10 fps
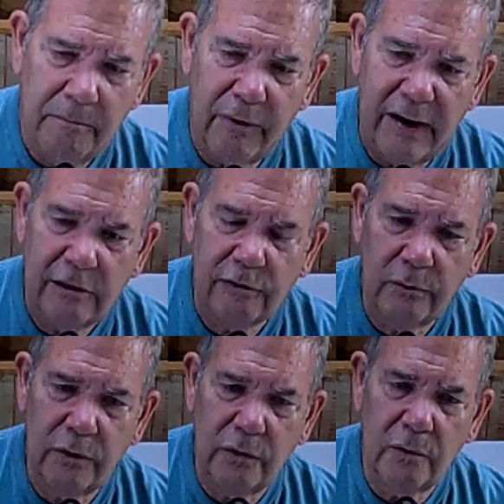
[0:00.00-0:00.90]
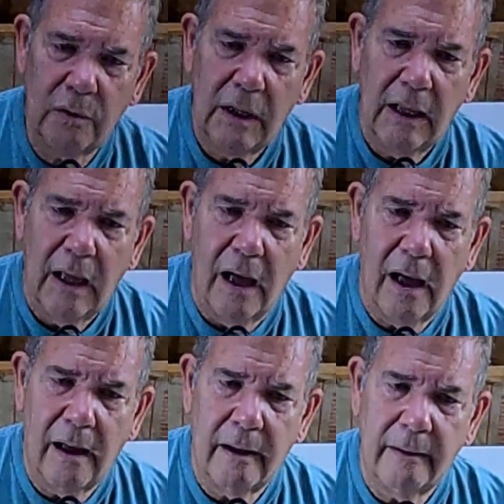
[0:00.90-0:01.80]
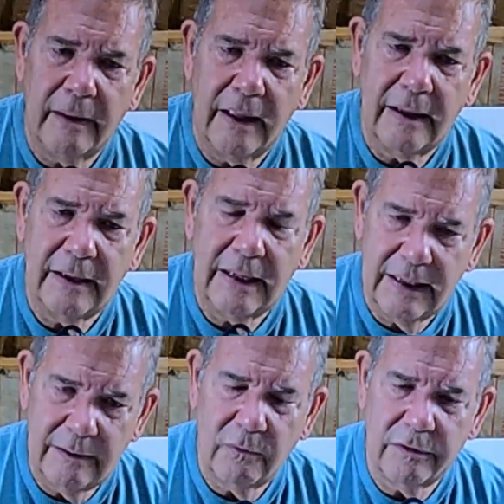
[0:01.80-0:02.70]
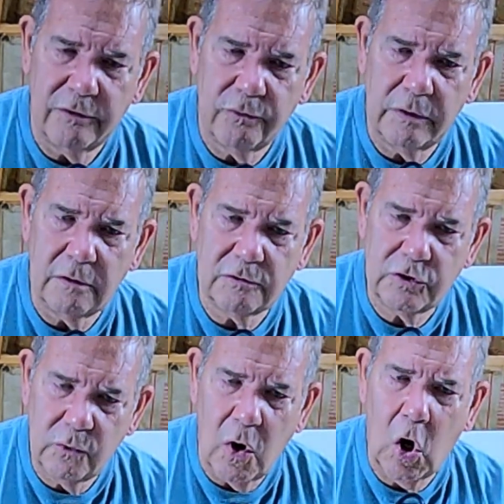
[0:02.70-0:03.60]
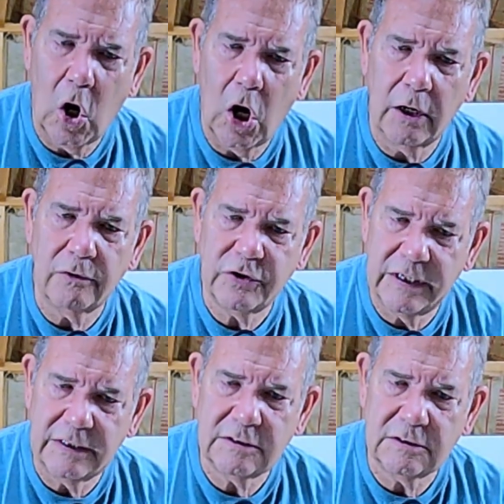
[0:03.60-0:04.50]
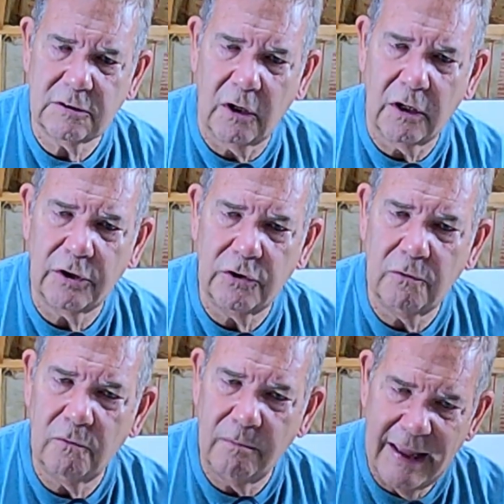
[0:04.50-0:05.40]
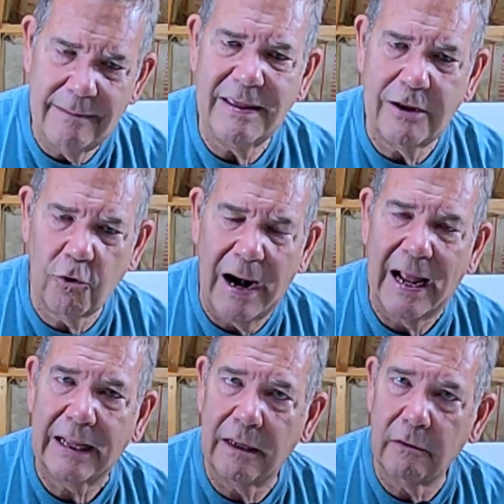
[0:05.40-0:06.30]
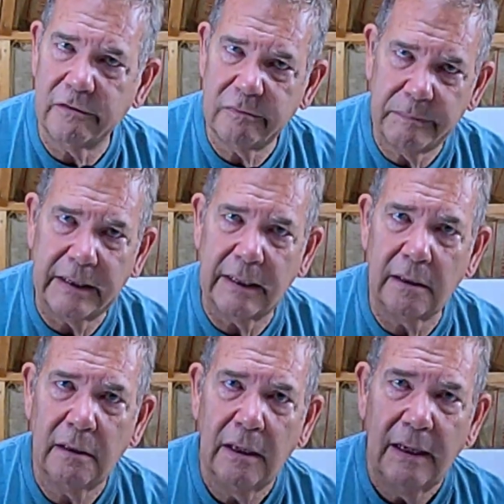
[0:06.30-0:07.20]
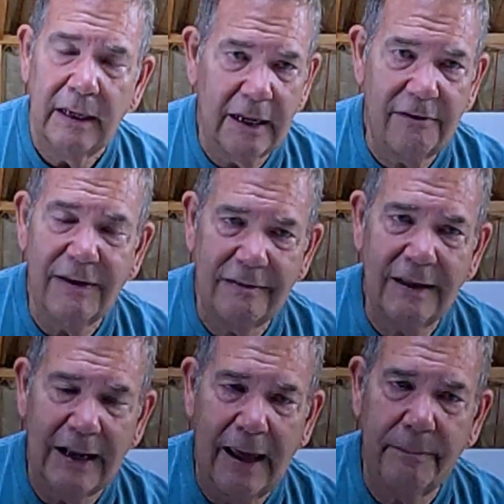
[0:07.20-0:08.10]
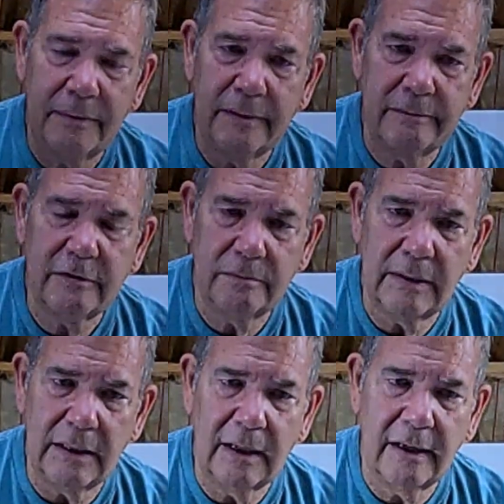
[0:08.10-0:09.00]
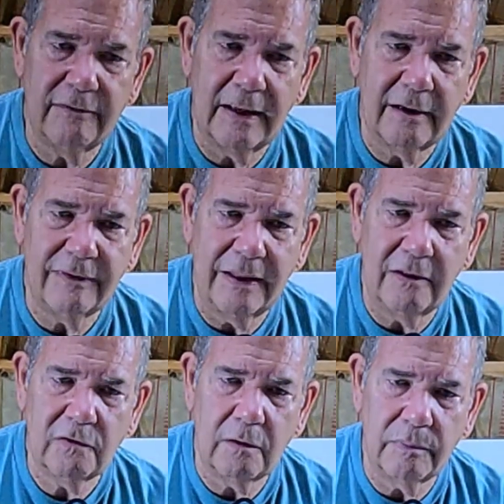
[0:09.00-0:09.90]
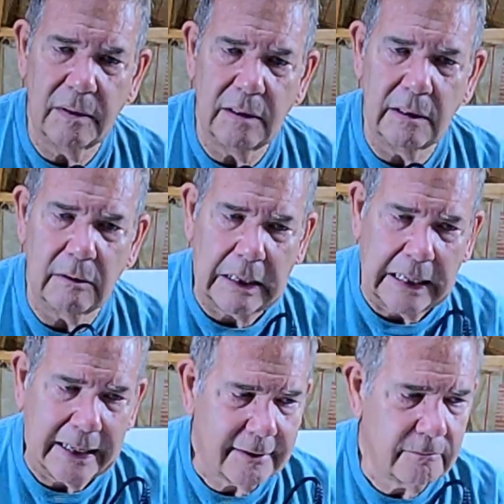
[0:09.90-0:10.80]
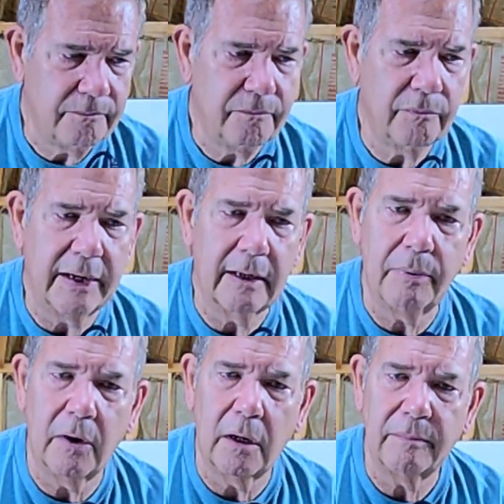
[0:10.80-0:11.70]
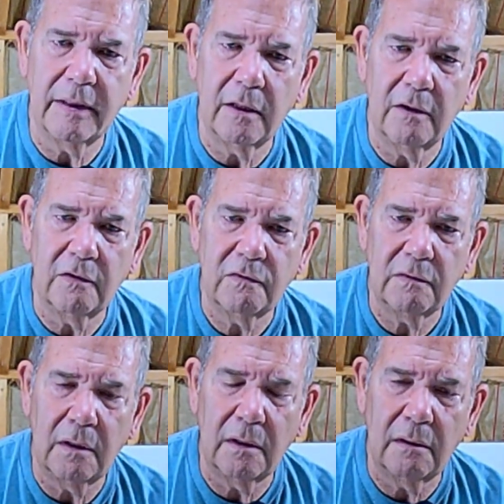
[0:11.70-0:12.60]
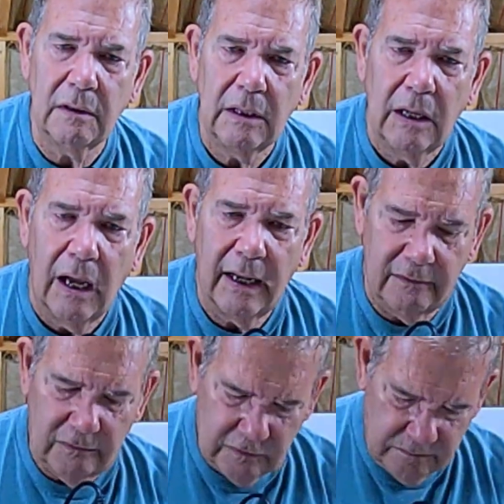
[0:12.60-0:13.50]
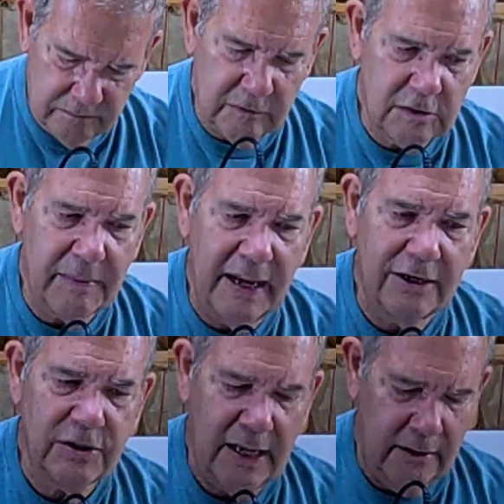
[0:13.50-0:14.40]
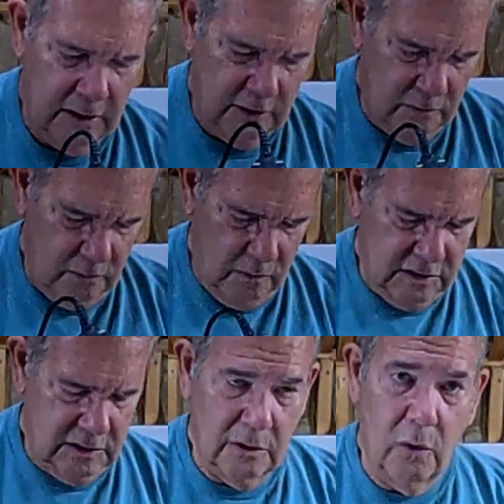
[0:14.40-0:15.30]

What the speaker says: break through and hit with a drill too hard, chances are you may be cracking or splitting. And I've had that happen to me. I've had a vase completely break apart because I smashed down into it once the